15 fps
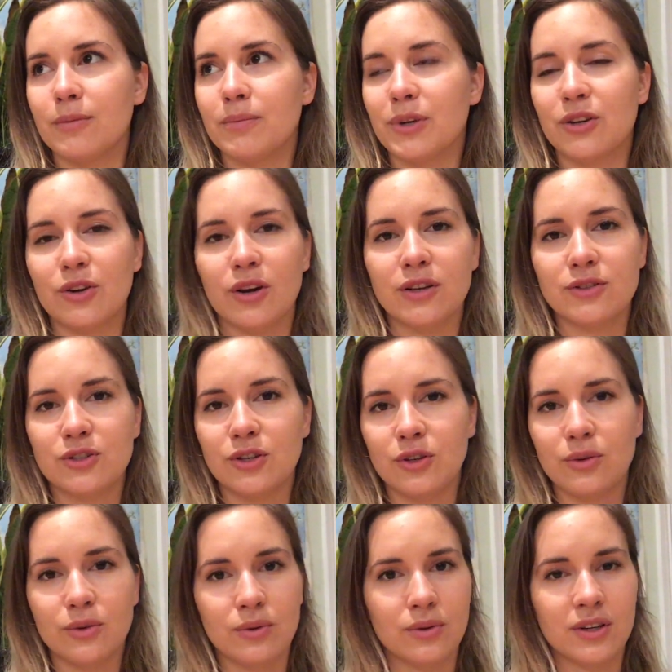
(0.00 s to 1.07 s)
but not
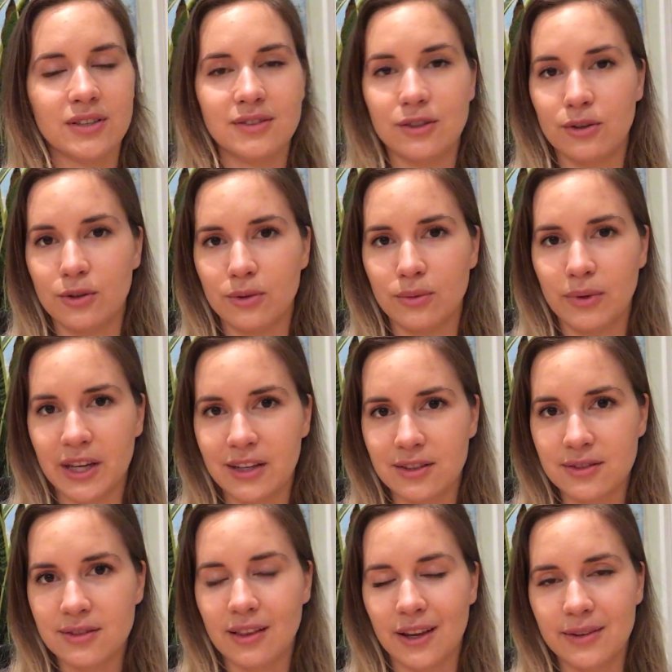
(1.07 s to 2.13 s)
to a zero
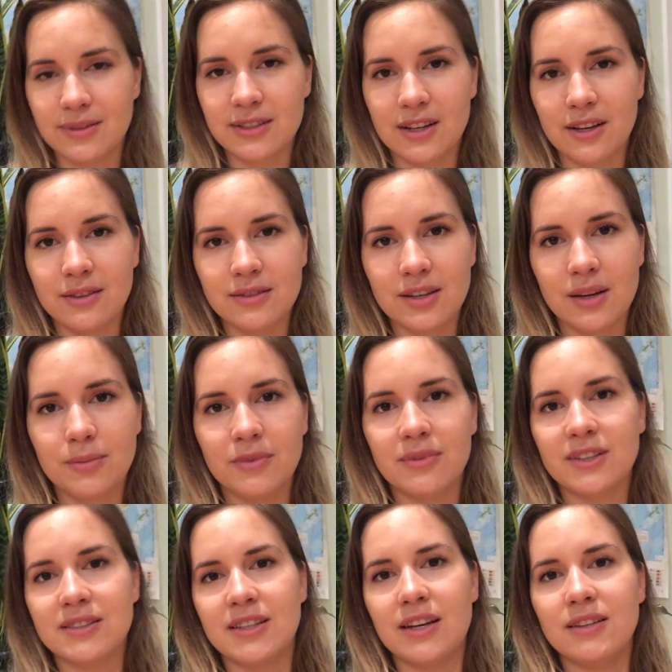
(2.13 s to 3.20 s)
waste lifestyle type of
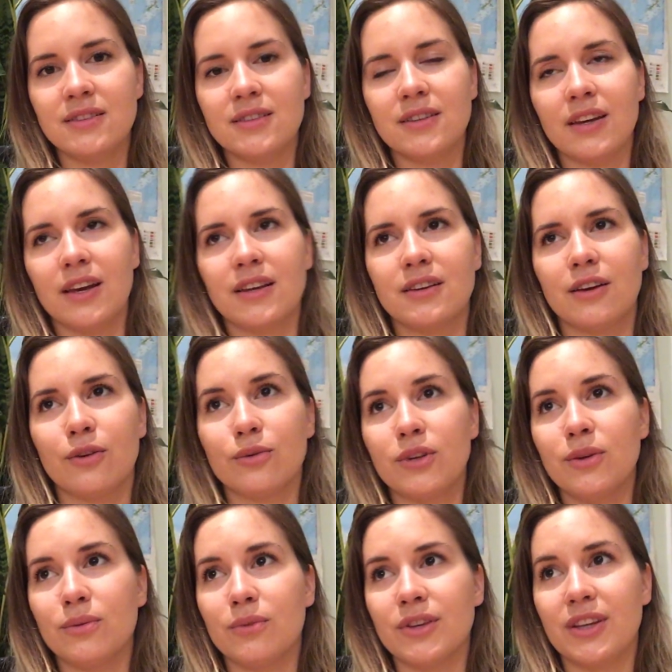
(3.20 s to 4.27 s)
extent. And I
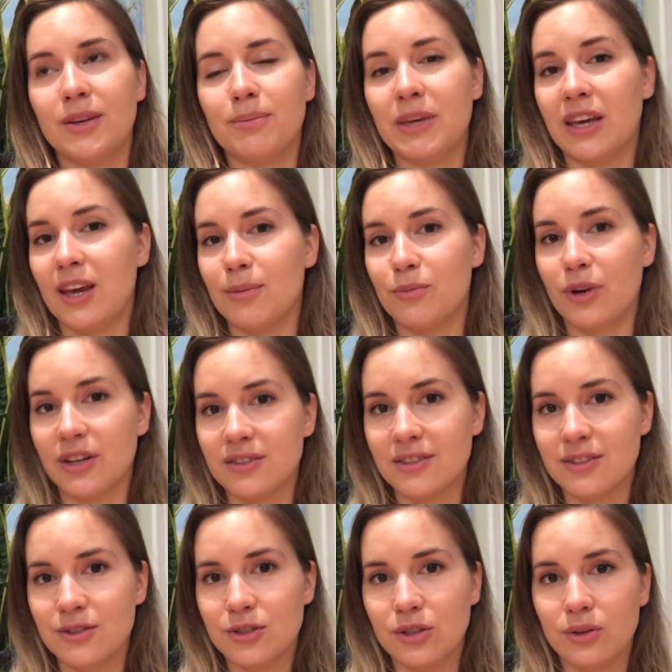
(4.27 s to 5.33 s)
only really became
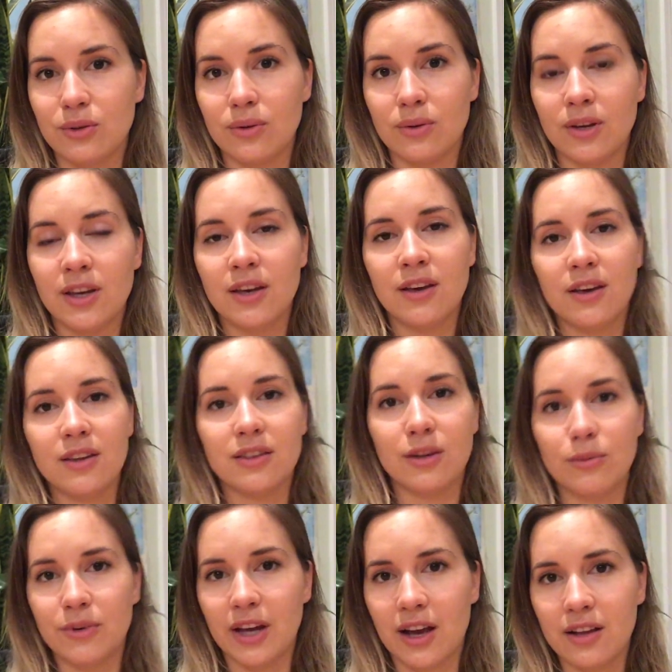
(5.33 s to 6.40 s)
present to
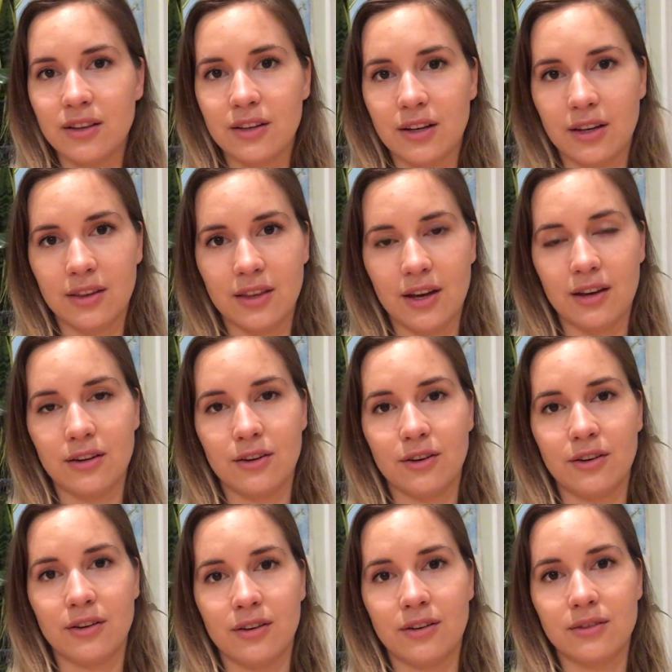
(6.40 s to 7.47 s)
the reality that
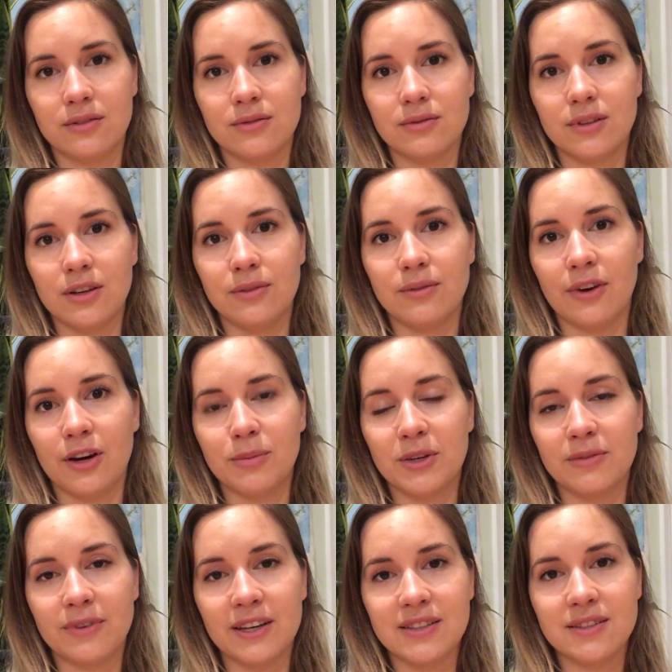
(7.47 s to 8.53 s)
our
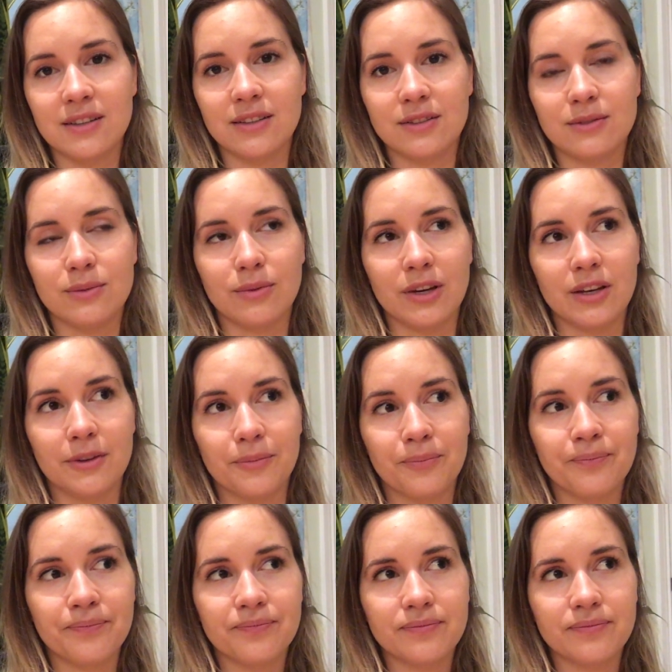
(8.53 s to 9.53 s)
environment faces when